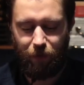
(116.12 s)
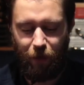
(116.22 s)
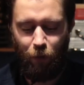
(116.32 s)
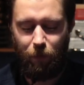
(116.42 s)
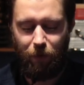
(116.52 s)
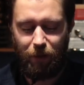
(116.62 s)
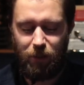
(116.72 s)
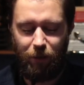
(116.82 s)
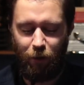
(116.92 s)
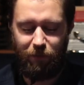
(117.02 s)
I don't
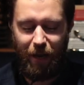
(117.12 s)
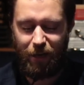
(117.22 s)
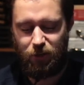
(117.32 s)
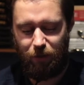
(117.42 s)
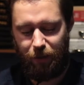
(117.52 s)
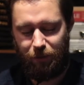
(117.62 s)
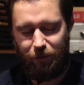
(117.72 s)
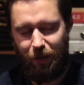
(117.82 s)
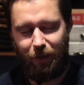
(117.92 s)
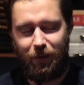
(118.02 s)
actually love Actually.
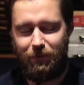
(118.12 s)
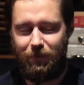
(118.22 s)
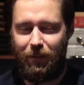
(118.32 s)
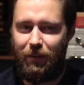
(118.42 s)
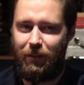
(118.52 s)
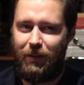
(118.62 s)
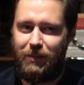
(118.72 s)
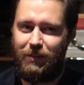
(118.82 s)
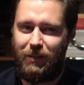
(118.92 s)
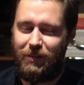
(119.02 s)
I like it. I think
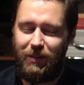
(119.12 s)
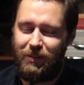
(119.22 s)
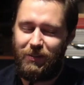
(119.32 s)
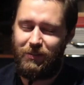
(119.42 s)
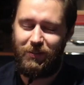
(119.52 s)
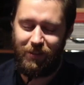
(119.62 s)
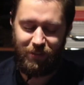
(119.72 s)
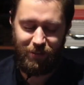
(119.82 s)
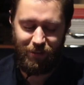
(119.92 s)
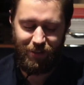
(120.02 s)
that's
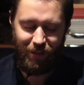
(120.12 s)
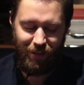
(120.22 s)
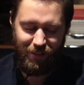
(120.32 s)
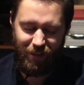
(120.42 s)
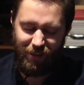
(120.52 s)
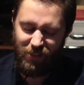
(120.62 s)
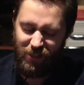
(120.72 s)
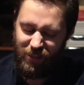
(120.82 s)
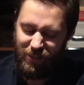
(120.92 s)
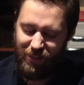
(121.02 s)
kind of
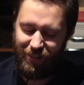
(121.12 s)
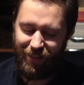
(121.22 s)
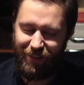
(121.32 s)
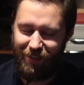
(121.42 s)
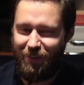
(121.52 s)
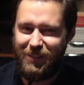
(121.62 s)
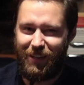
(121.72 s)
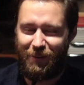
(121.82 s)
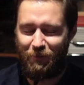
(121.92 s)
cheesy. Like, you know, it's like